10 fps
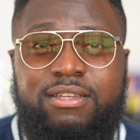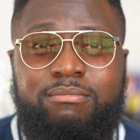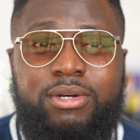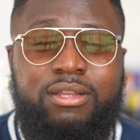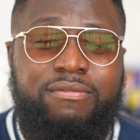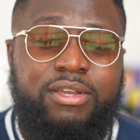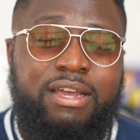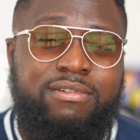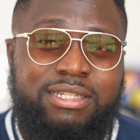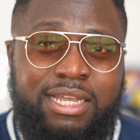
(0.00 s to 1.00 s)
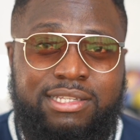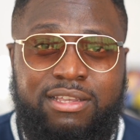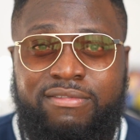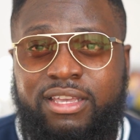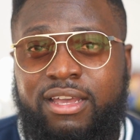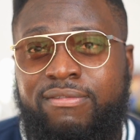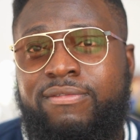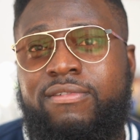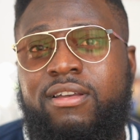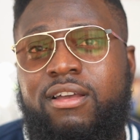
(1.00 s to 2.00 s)
but if you have a nice
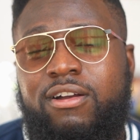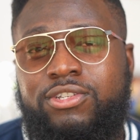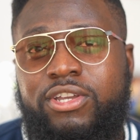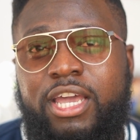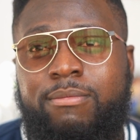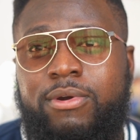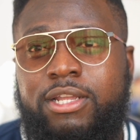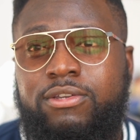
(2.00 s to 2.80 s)
EVF on your camera,